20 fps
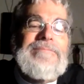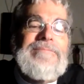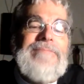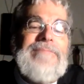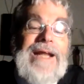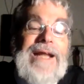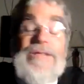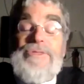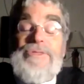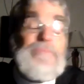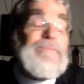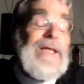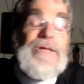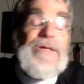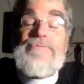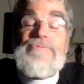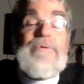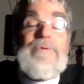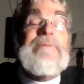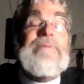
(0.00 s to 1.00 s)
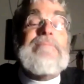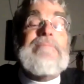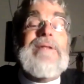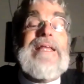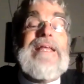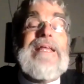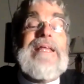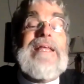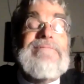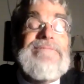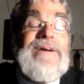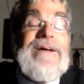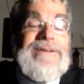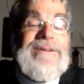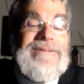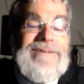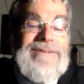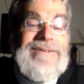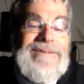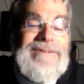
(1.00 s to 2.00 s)
And it's a place where people have fun.
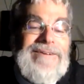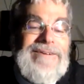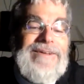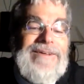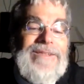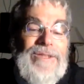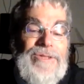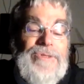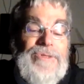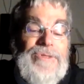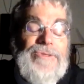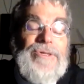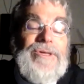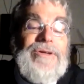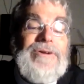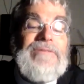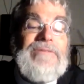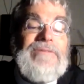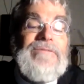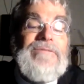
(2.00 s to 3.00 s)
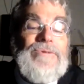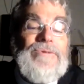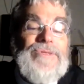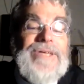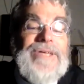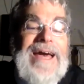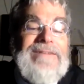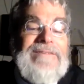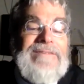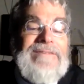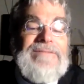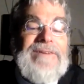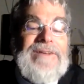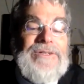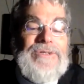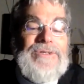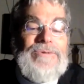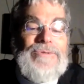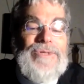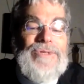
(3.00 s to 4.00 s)
This is a universe to have
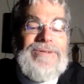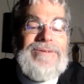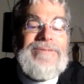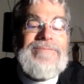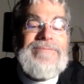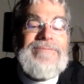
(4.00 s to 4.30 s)
adventures in.